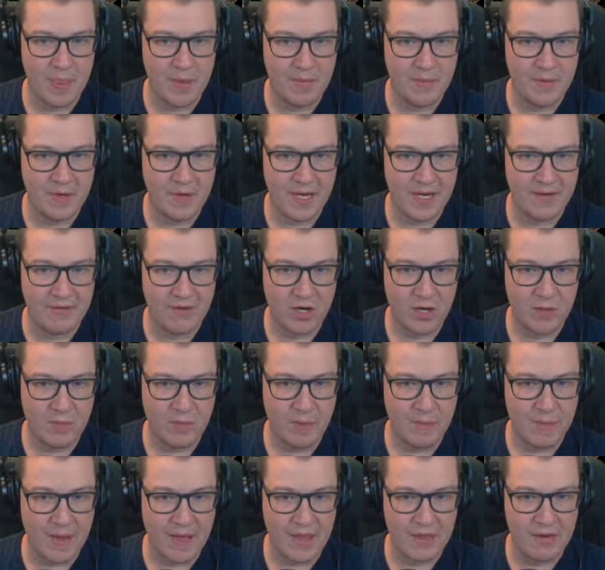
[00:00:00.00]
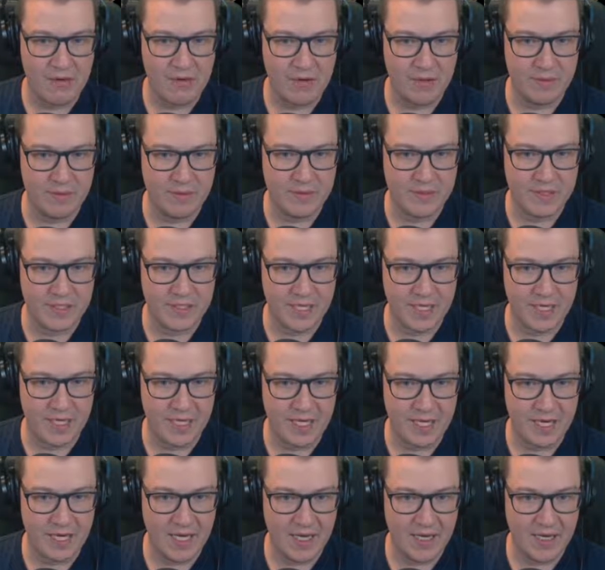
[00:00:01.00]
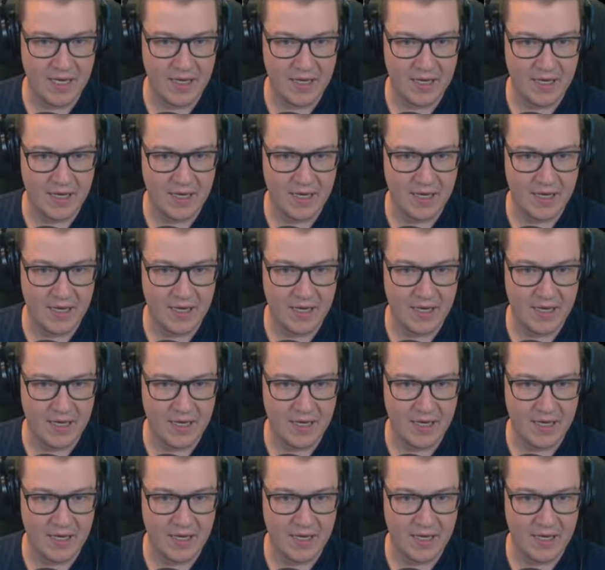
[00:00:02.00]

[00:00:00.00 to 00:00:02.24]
we could have a couple of bathrooms in here.